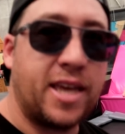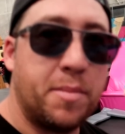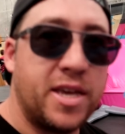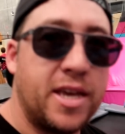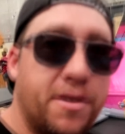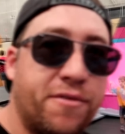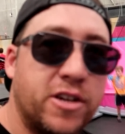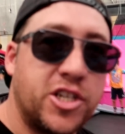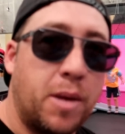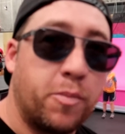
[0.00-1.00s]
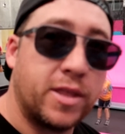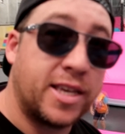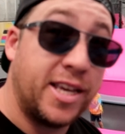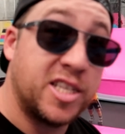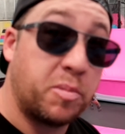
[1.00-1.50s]
come here for a jump with
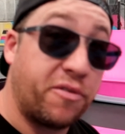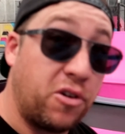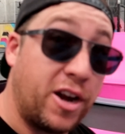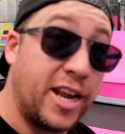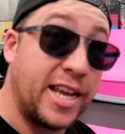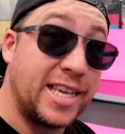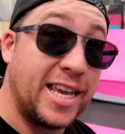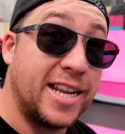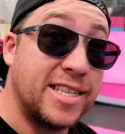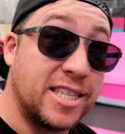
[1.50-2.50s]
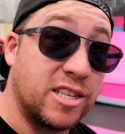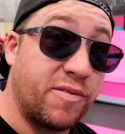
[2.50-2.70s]
the kids before I get into this